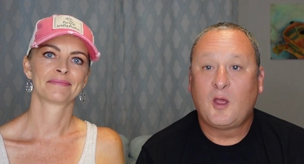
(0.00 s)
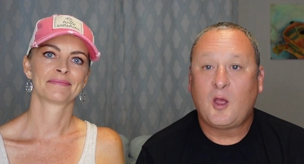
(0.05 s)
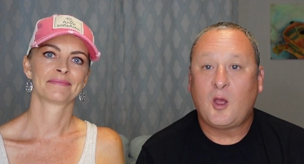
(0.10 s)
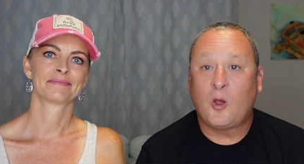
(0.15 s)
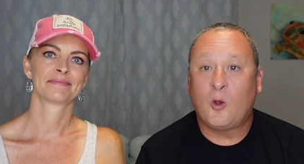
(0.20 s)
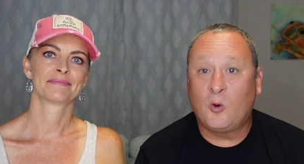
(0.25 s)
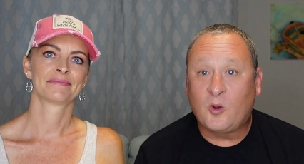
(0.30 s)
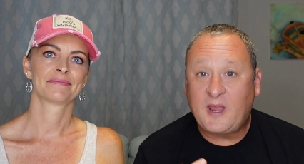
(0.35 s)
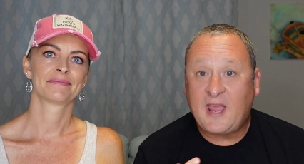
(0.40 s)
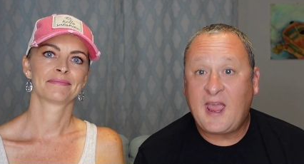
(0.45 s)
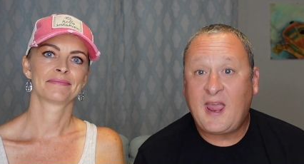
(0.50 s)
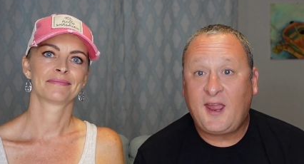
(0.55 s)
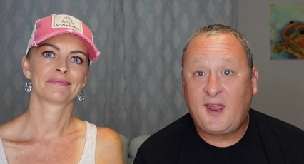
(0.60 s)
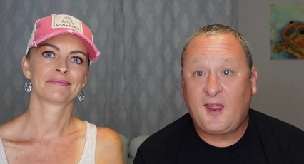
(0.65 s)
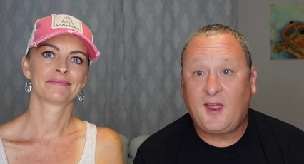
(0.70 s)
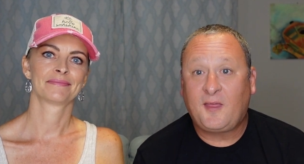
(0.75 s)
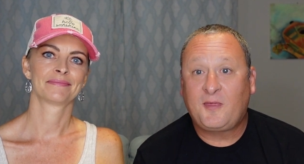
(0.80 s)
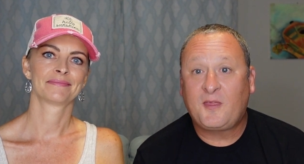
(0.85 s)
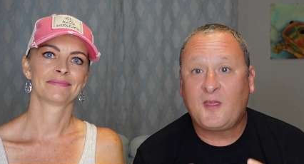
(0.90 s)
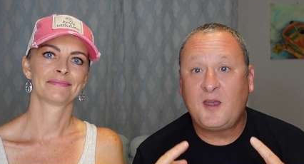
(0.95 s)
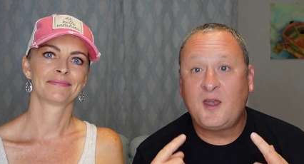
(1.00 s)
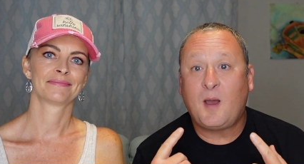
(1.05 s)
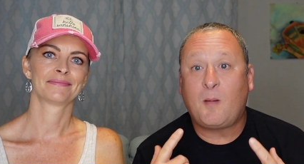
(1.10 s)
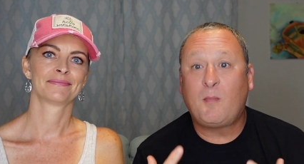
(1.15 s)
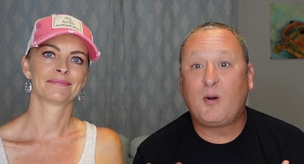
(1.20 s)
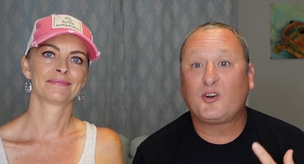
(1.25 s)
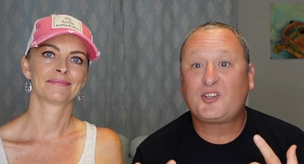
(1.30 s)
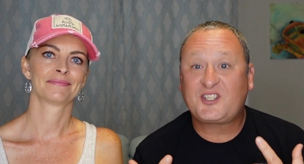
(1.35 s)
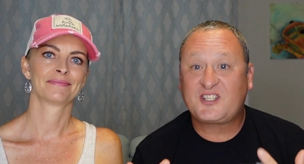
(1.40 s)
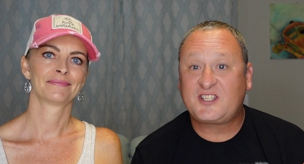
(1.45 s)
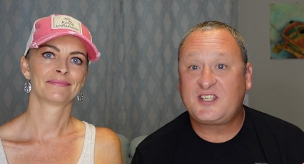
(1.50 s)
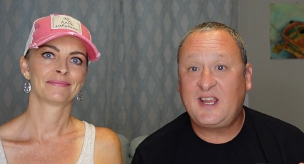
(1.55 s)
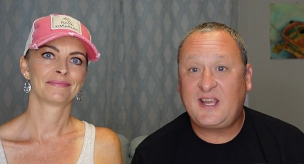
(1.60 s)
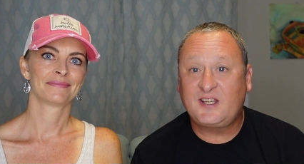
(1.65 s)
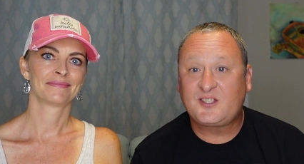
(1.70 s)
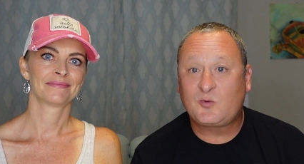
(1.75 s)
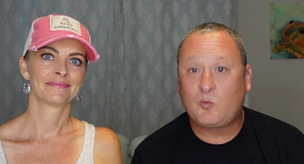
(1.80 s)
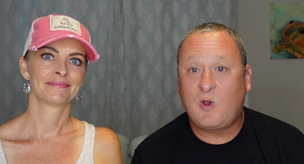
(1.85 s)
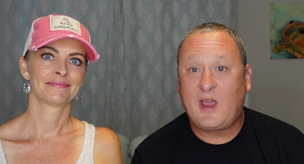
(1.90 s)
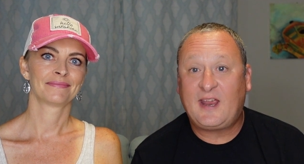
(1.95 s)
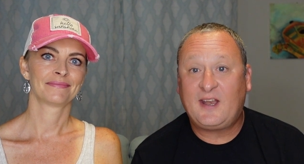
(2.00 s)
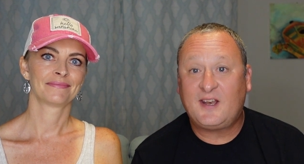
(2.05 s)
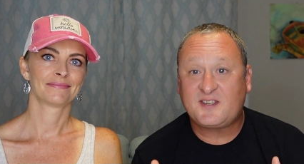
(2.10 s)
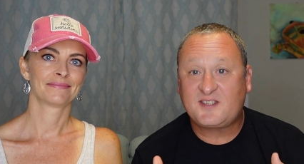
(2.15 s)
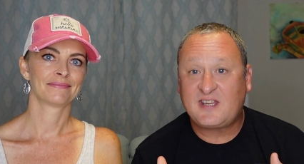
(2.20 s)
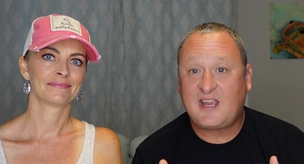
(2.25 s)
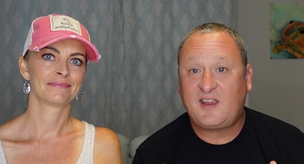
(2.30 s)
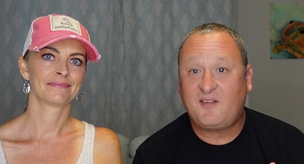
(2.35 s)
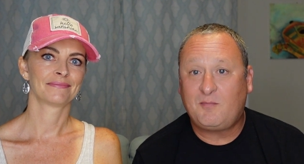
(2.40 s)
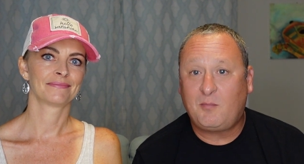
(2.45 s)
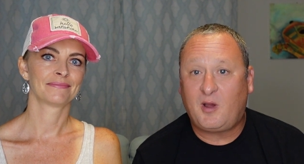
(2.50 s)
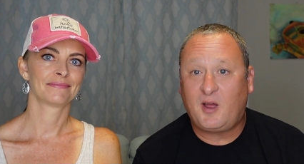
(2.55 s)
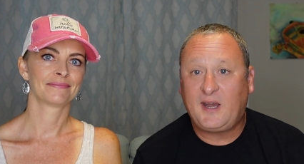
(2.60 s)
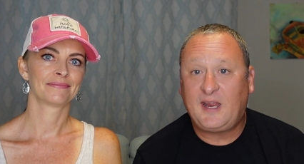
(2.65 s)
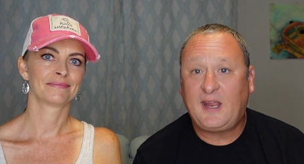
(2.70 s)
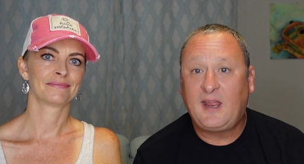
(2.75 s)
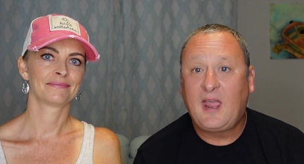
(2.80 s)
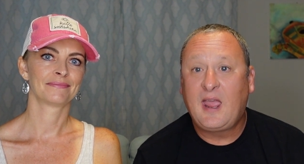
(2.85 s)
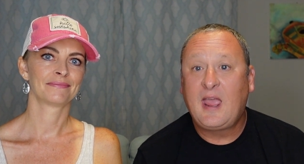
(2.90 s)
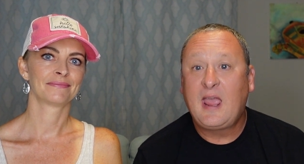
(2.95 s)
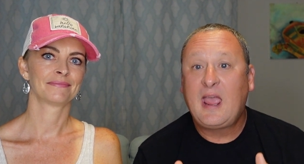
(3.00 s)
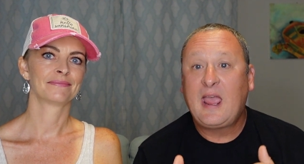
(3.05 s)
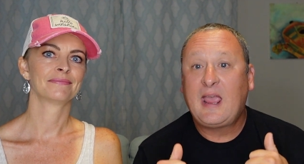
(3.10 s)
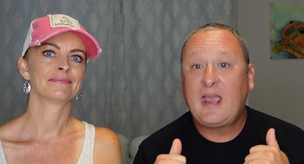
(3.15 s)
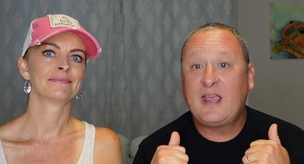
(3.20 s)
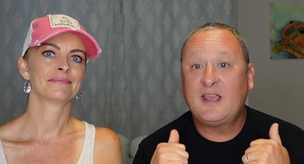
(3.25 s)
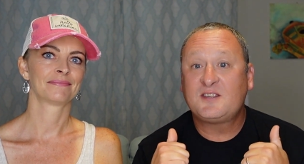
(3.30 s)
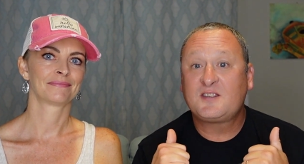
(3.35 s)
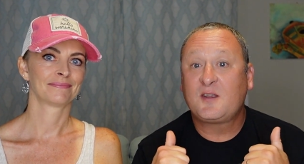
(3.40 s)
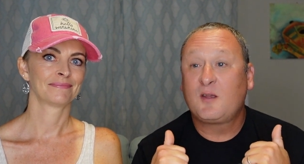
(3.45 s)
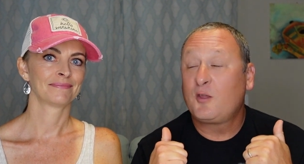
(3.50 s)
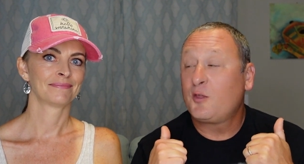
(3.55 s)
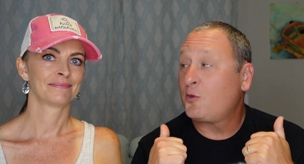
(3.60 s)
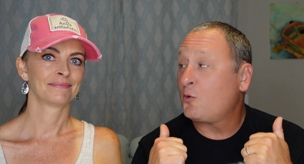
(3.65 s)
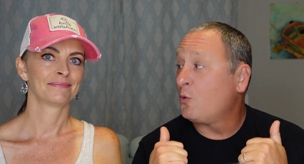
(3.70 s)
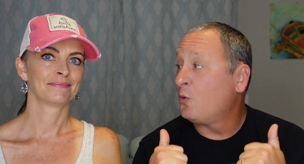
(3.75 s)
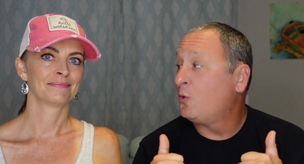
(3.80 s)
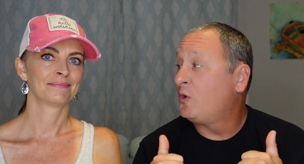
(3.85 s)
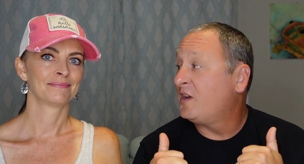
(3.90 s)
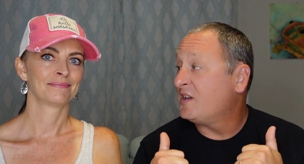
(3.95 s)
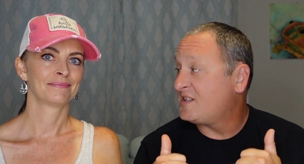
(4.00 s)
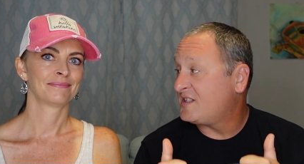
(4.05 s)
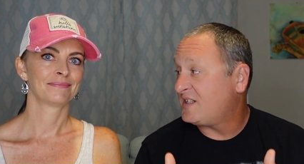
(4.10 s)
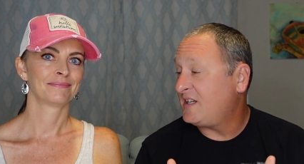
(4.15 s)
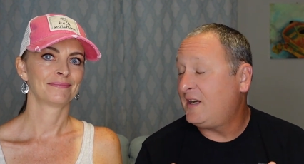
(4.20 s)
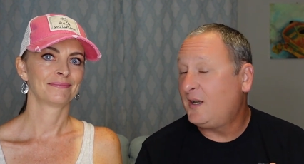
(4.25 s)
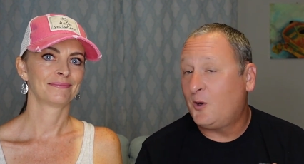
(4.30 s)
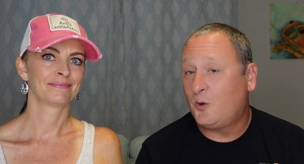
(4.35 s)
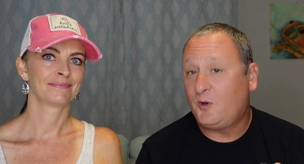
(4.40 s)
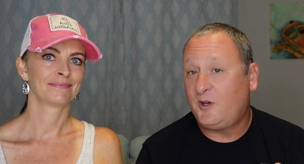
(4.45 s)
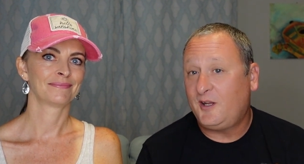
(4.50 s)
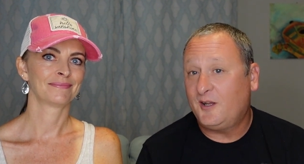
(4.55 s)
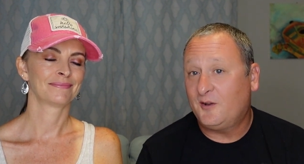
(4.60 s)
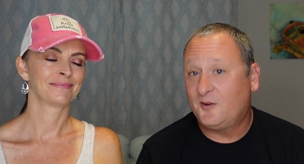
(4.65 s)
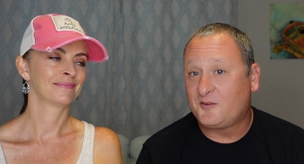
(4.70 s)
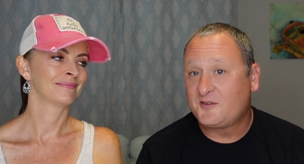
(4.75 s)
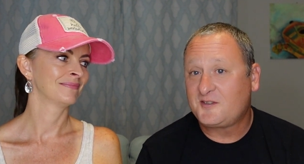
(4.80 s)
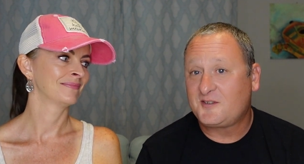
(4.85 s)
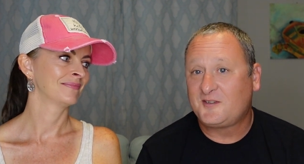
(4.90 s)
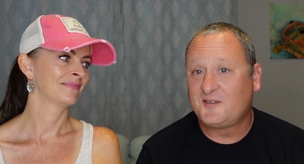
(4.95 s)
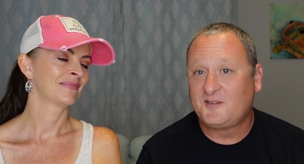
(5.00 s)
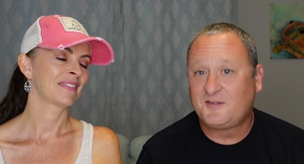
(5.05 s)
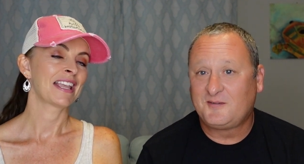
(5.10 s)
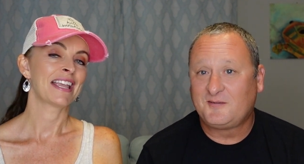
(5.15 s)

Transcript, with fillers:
Speaker 1: Okay, the number six way to save money is through casino deals.